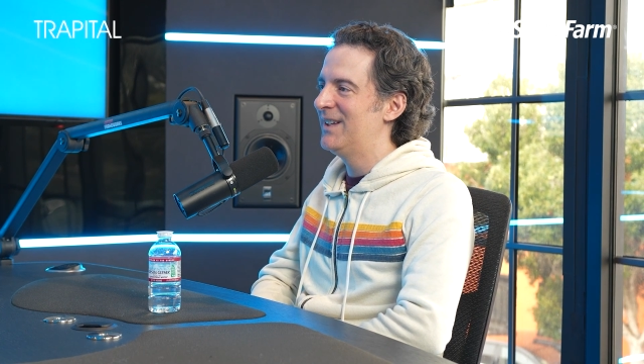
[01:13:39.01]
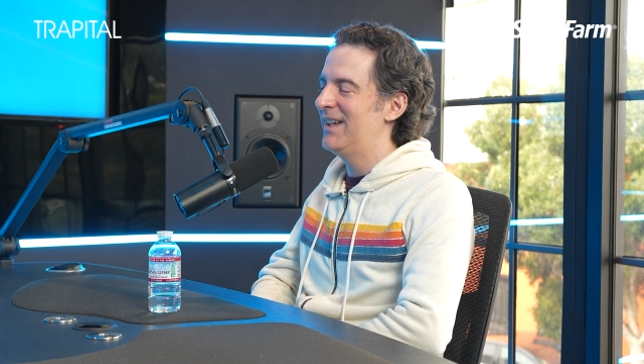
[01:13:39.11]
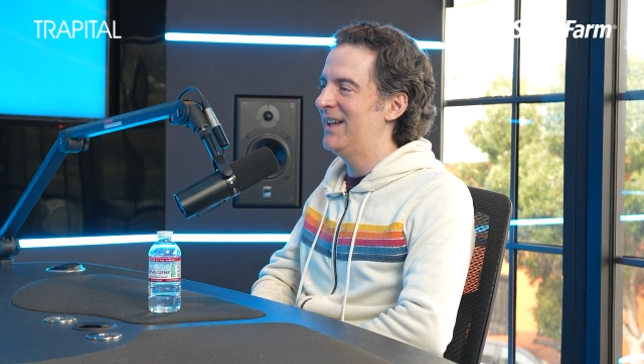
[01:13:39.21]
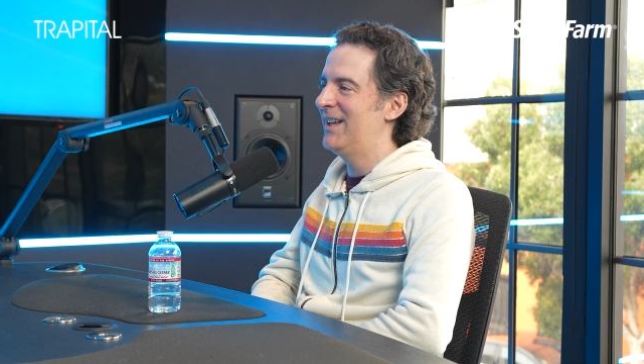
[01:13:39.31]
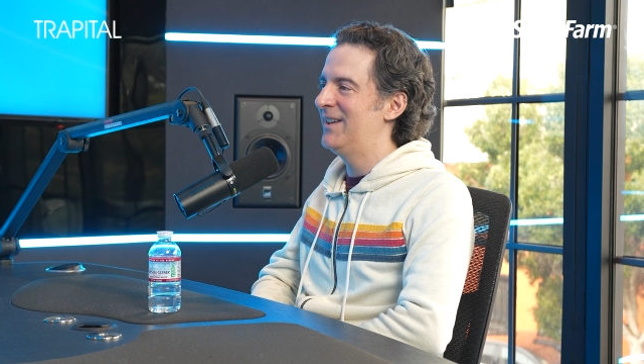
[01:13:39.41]

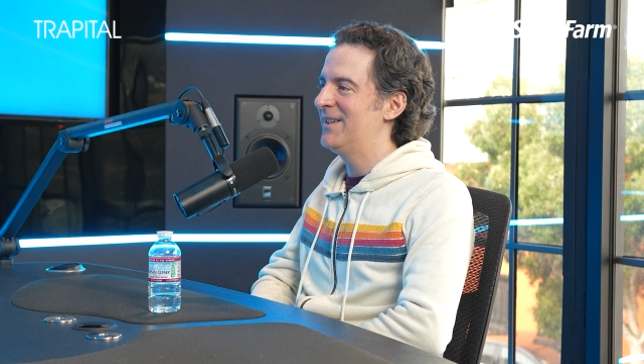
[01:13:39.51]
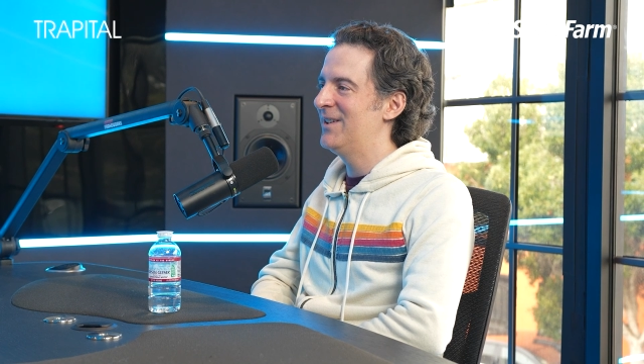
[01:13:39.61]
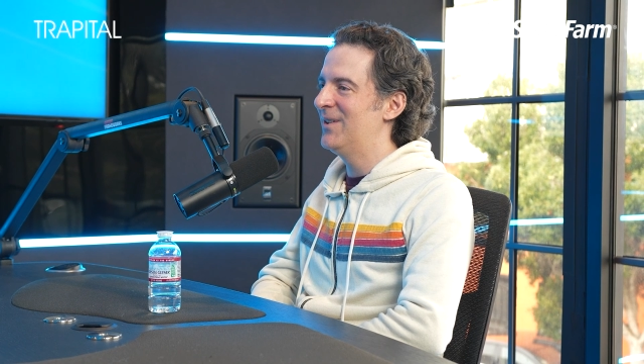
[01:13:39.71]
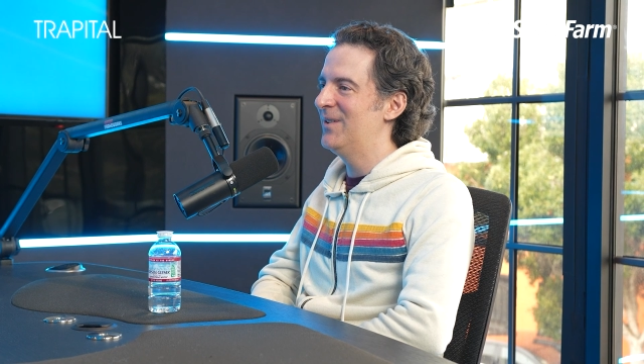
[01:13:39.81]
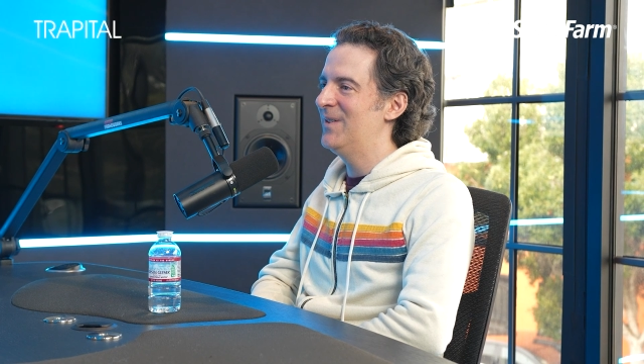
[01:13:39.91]
And, you
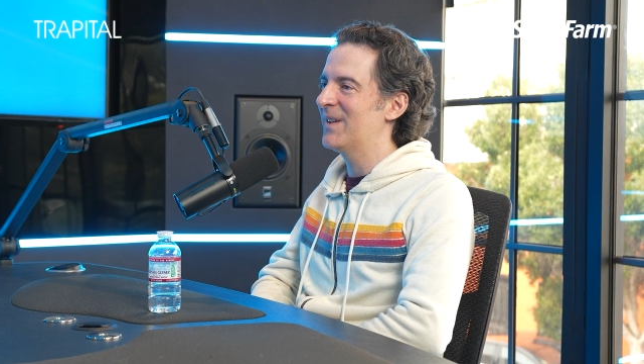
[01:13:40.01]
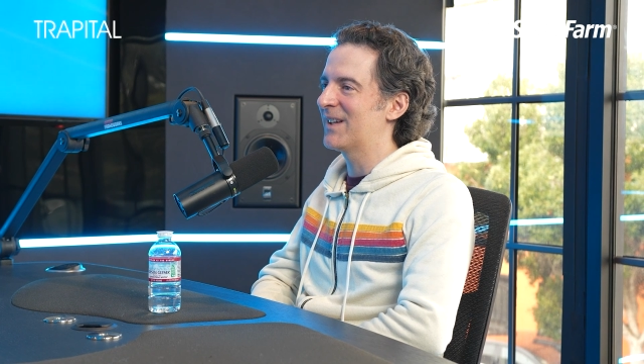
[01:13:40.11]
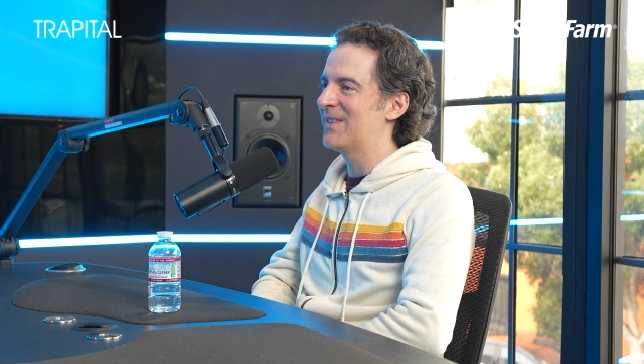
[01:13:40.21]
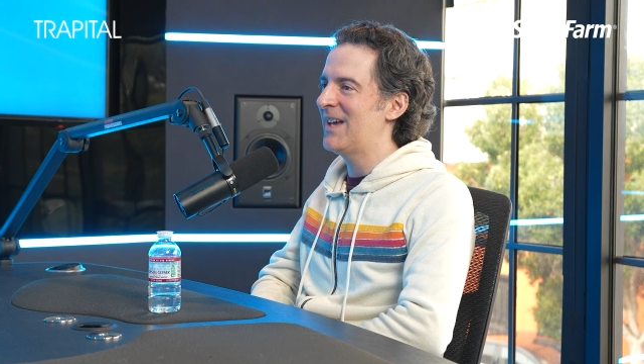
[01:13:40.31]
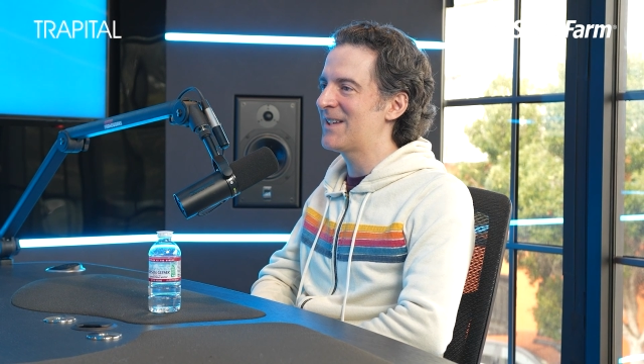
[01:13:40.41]
know,
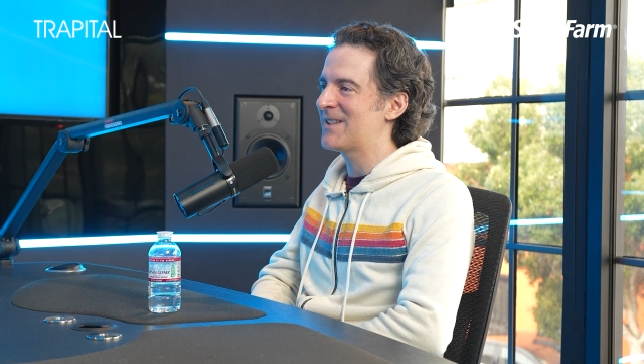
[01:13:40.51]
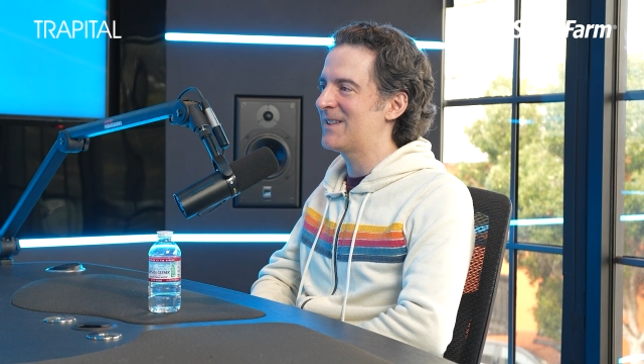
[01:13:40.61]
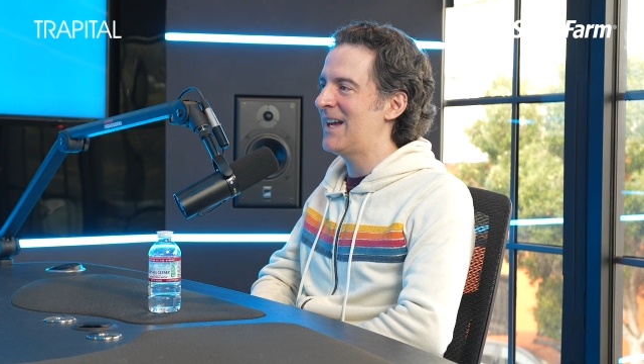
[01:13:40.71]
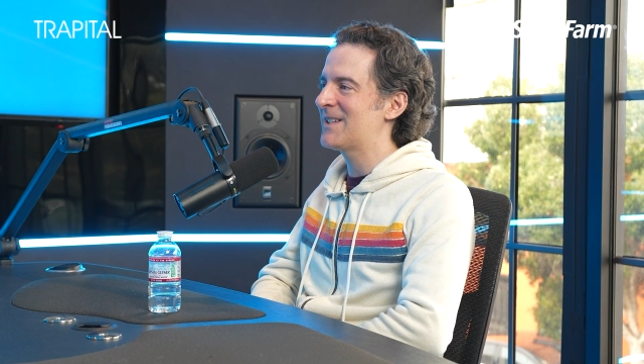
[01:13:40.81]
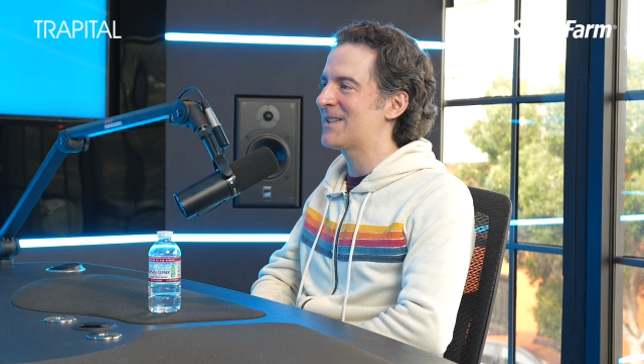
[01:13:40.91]
like that's
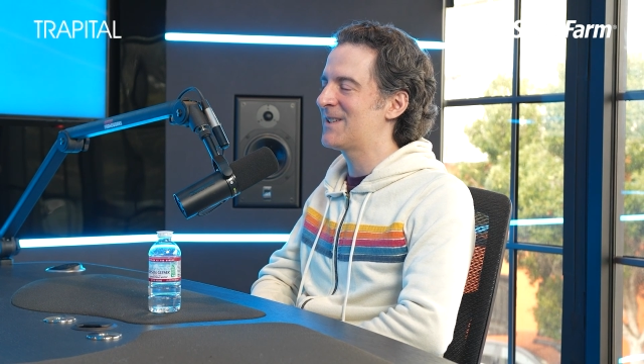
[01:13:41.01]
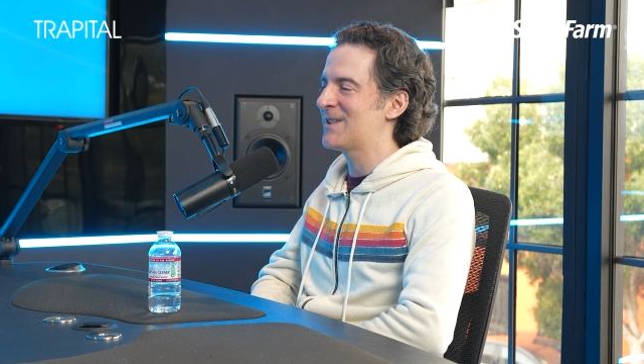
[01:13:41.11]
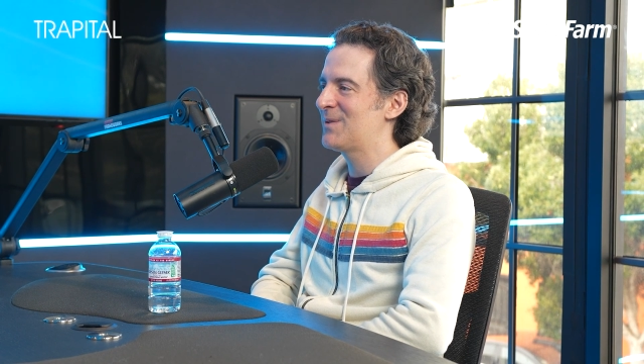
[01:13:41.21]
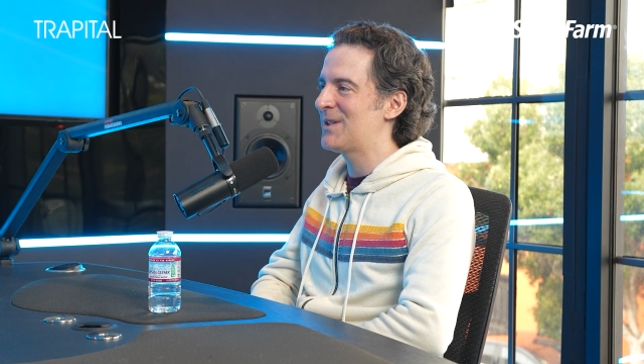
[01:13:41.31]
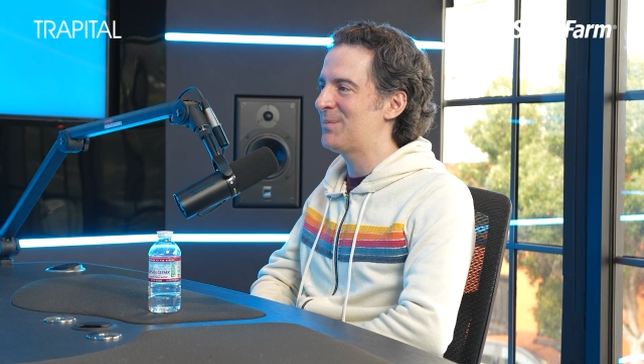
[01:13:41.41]
the
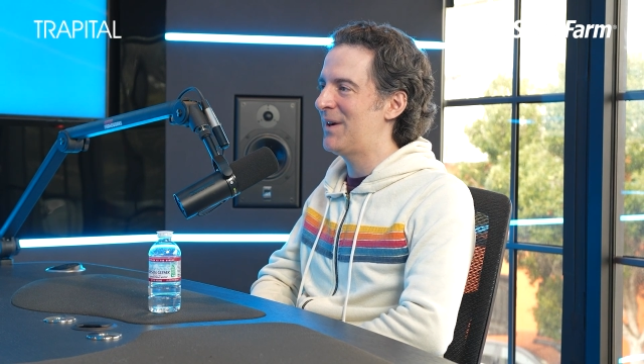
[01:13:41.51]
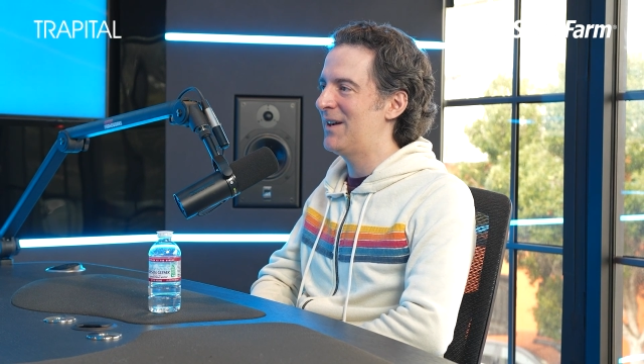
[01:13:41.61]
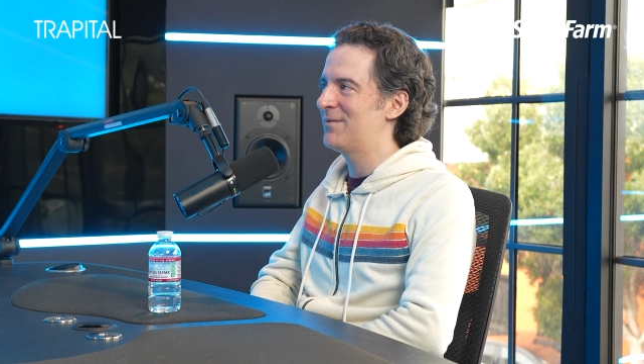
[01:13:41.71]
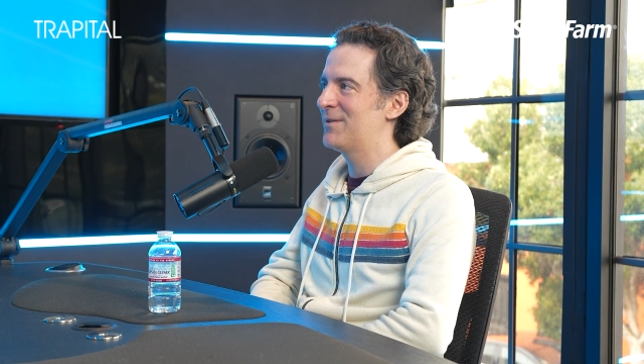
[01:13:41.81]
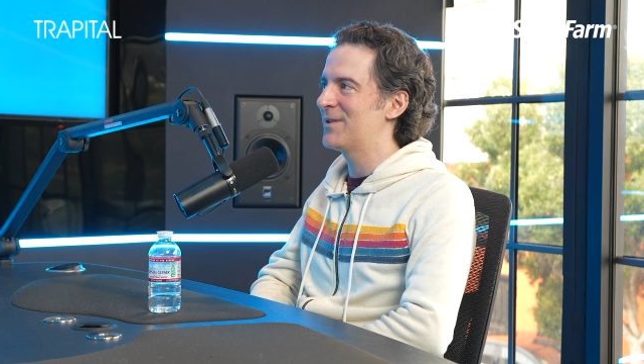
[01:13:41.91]
sweet
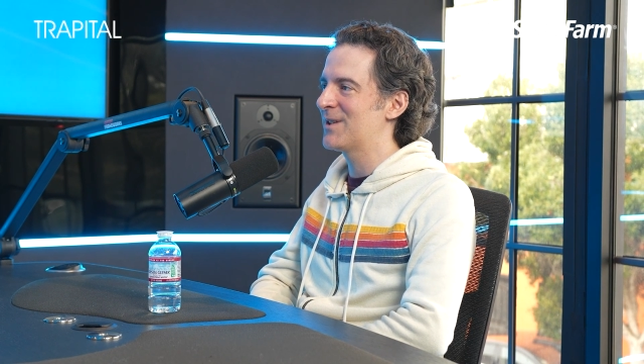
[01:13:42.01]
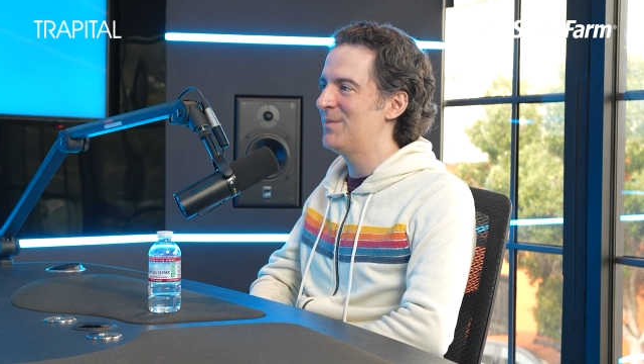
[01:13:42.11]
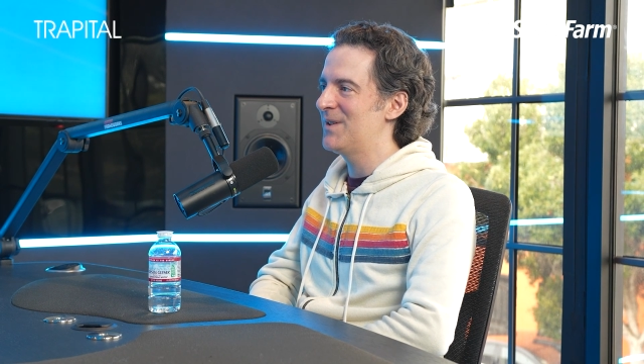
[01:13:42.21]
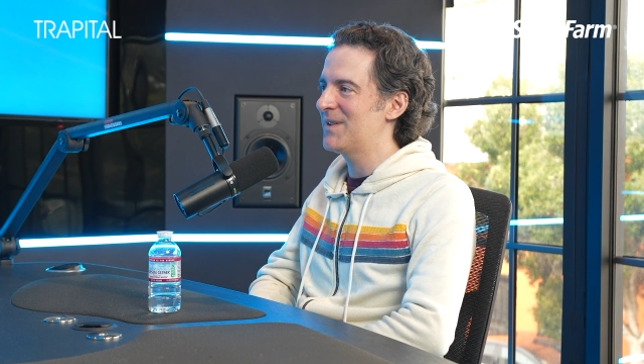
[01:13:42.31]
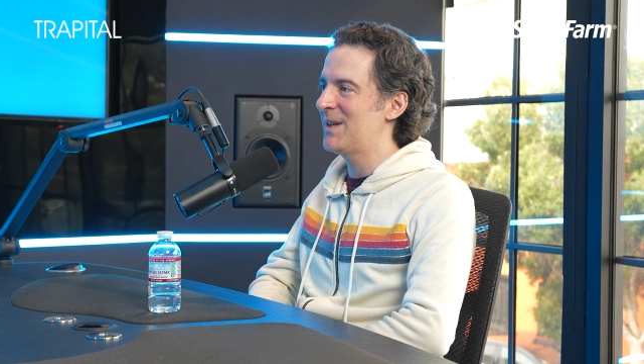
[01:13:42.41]
spot for some of
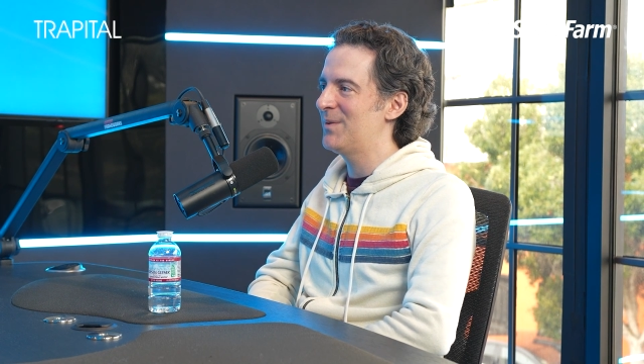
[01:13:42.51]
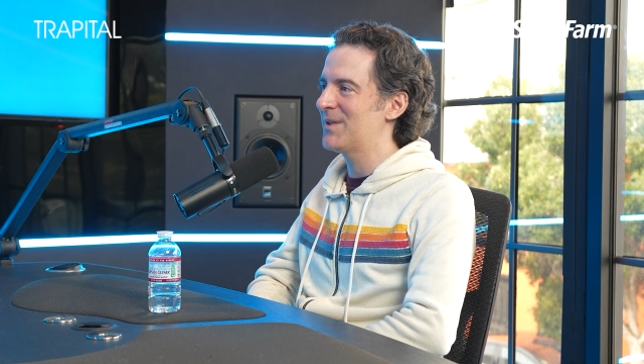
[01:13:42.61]
these labels.